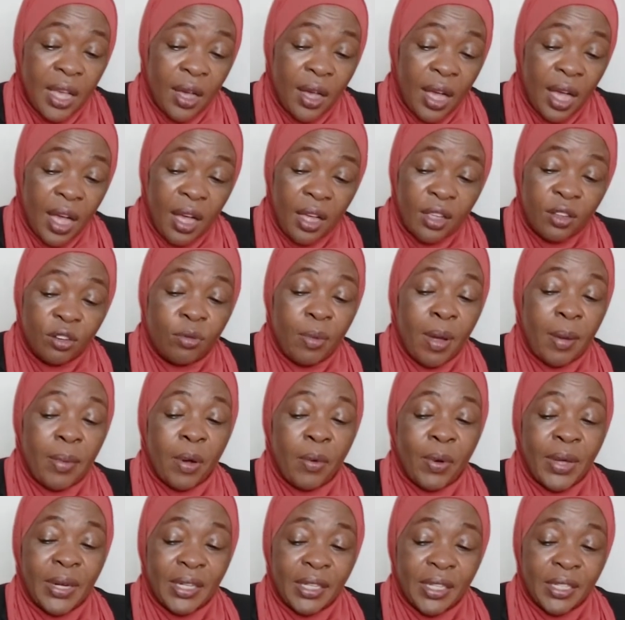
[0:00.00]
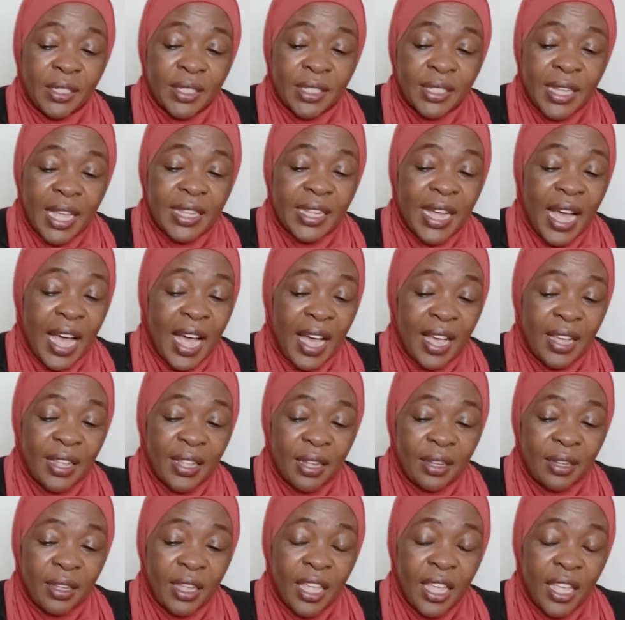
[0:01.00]
remember when he said
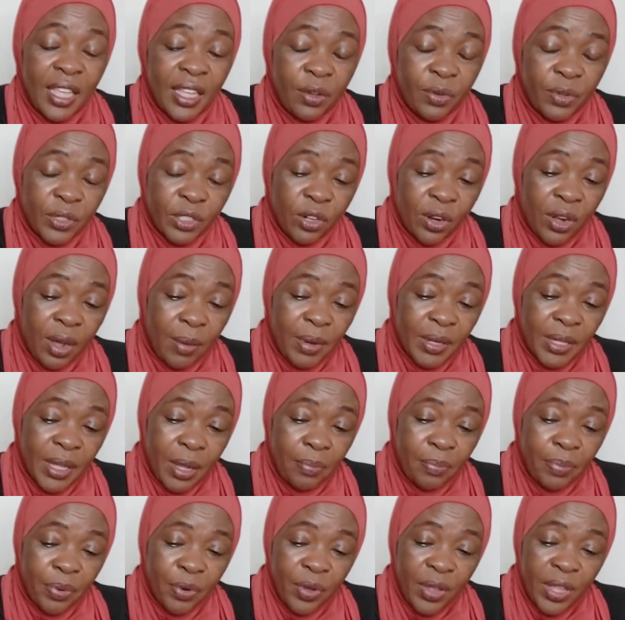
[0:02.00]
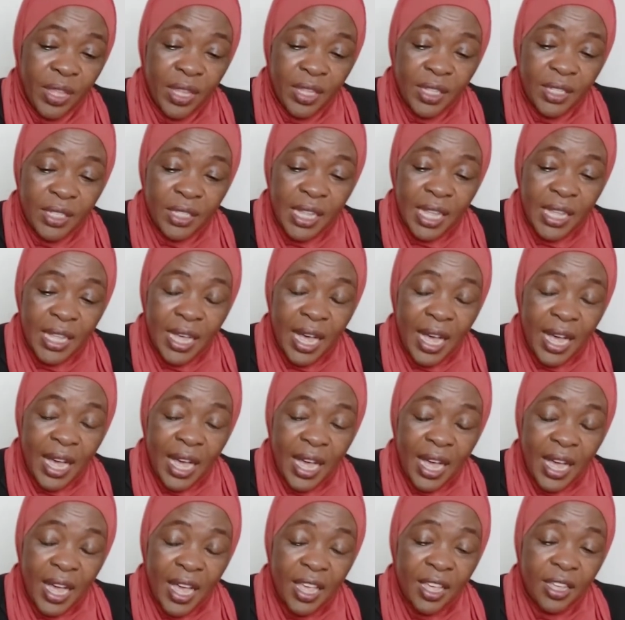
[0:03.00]
he was talking about the employees,
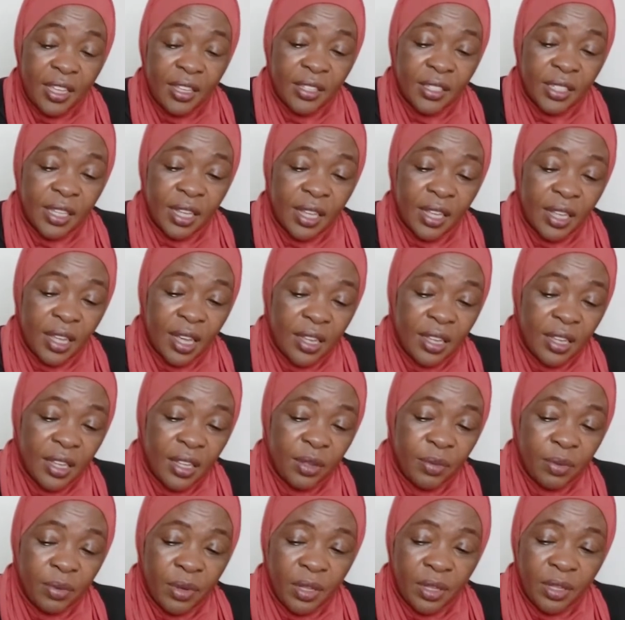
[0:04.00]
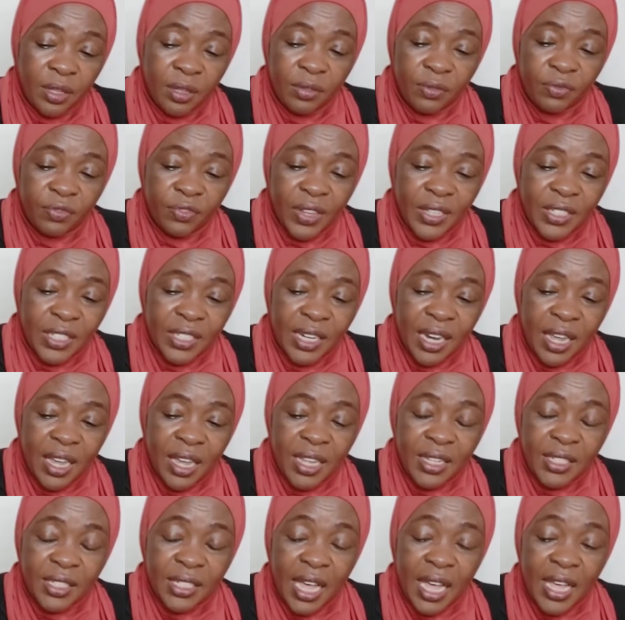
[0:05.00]
the
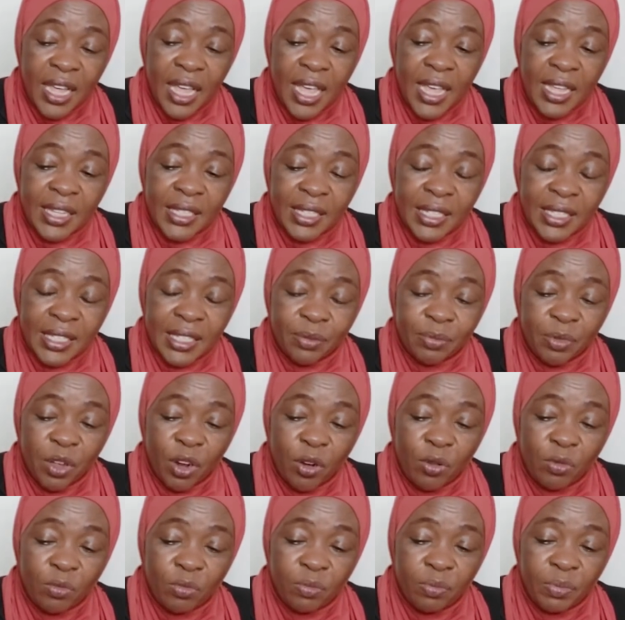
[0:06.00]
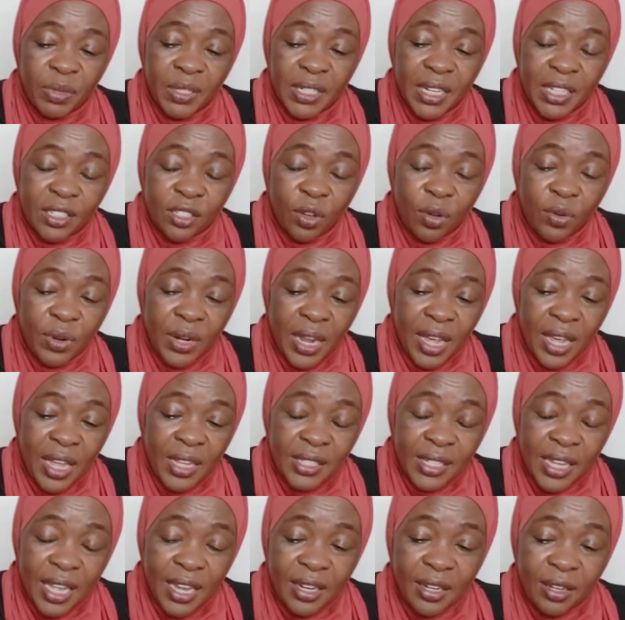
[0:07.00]
investors, S, small business owners,
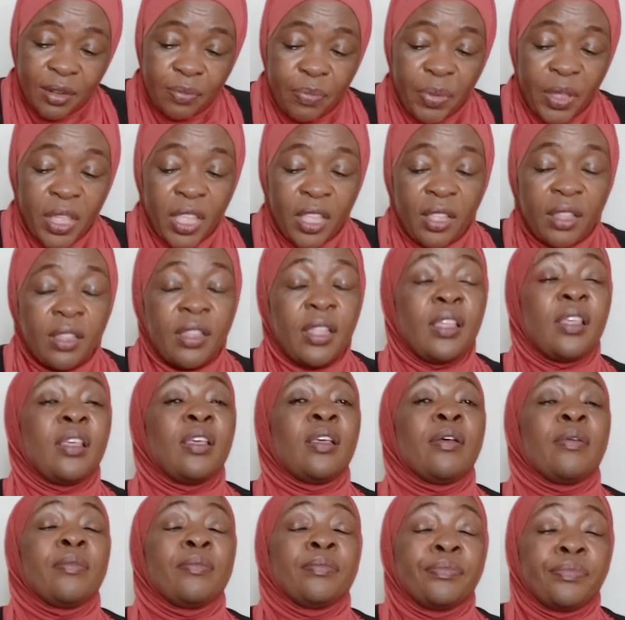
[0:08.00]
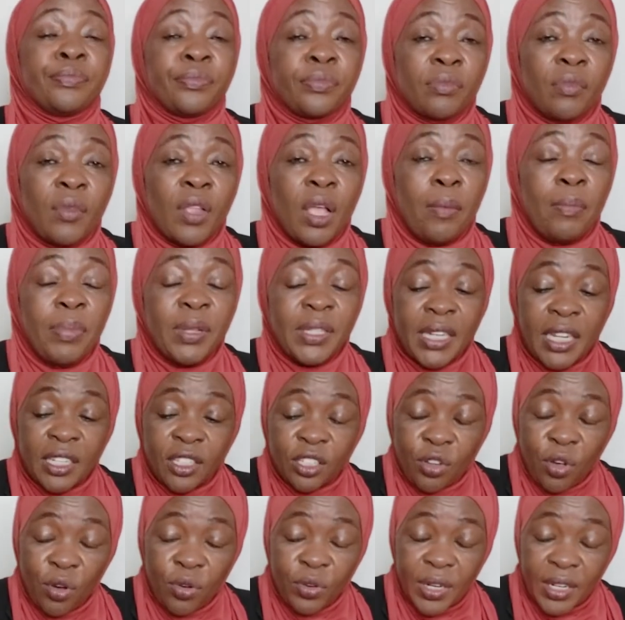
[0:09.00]
and B, the business
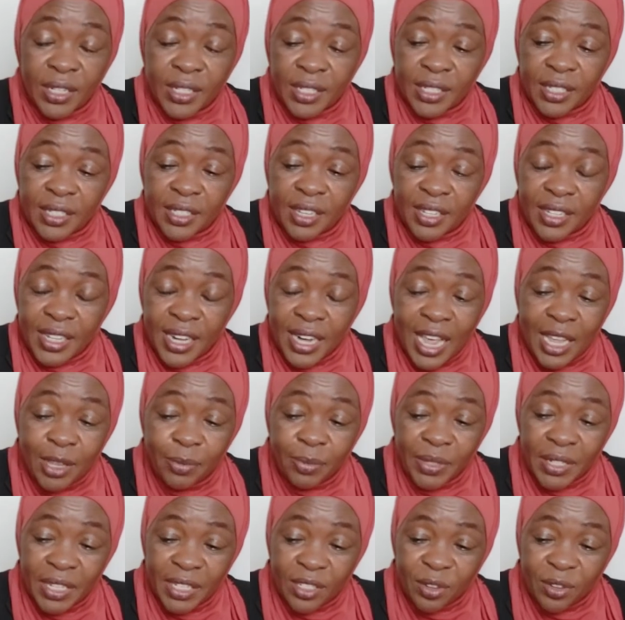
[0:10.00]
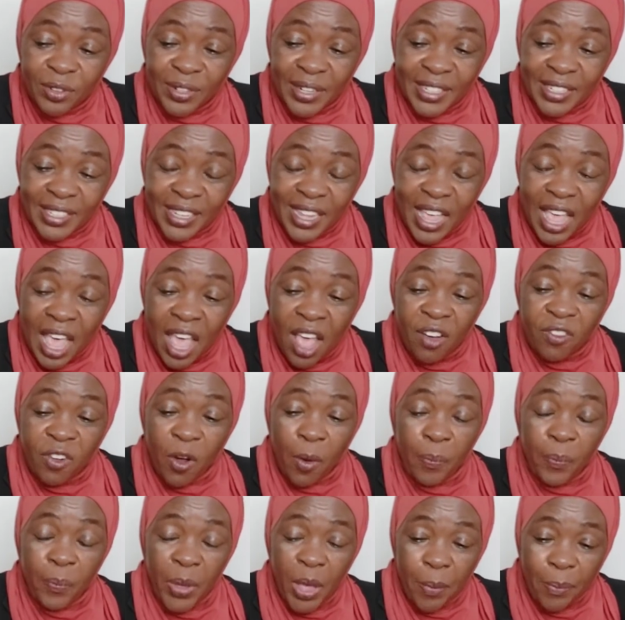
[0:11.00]
owners, the large business owners.
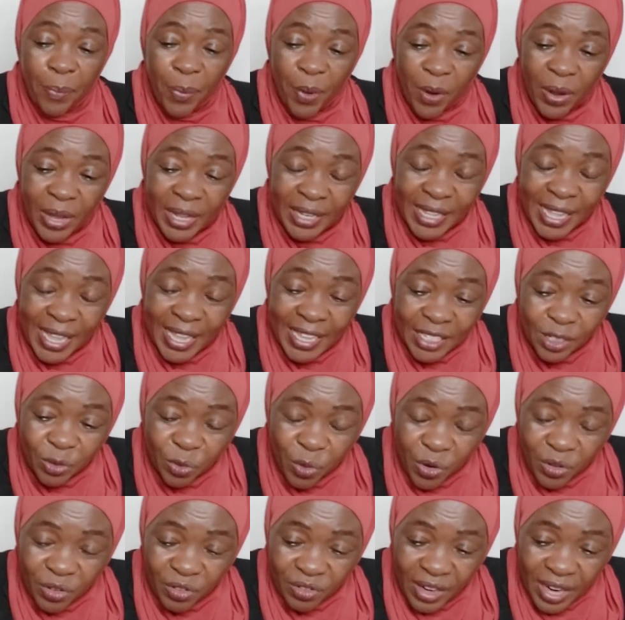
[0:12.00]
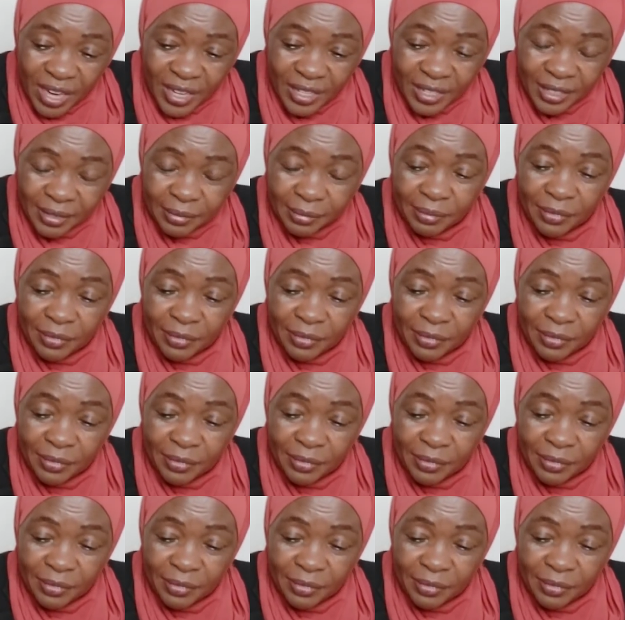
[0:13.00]
For people in the S quadrant,